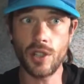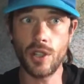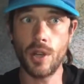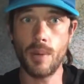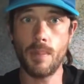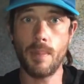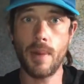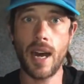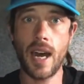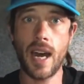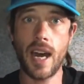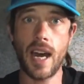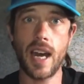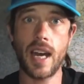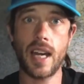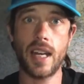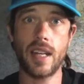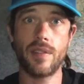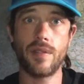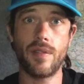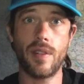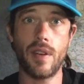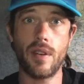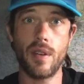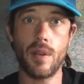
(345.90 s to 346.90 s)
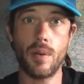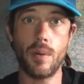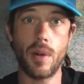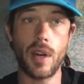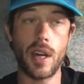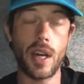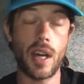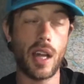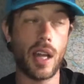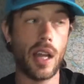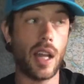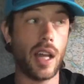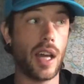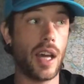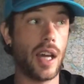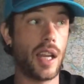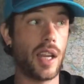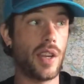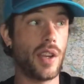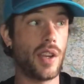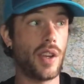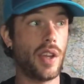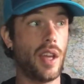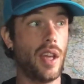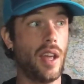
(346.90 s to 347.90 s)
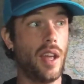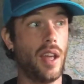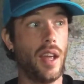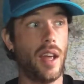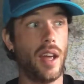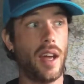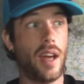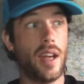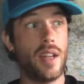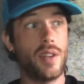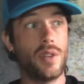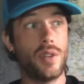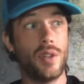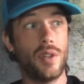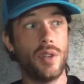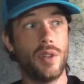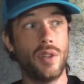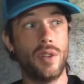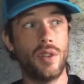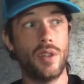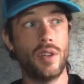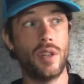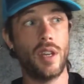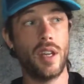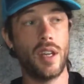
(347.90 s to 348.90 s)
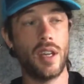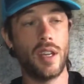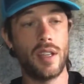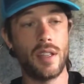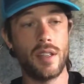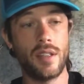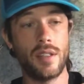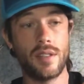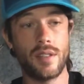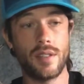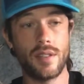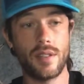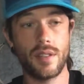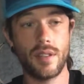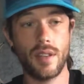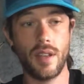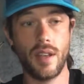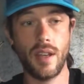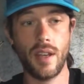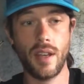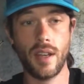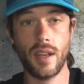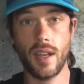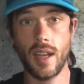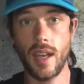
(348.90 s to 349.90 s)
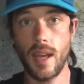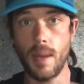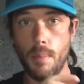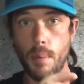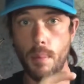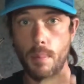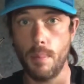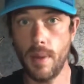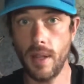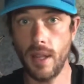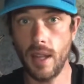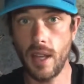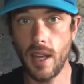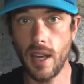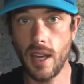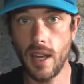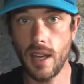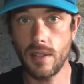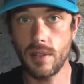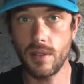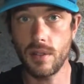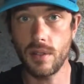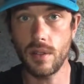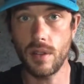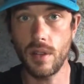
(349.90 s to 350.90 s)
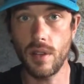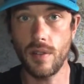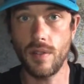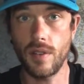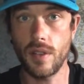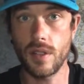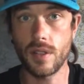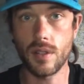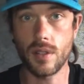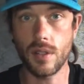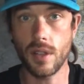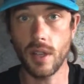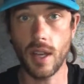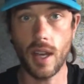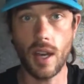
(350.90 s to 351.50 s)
Mark very well, and I don't know his capability. I don't know if he's going to get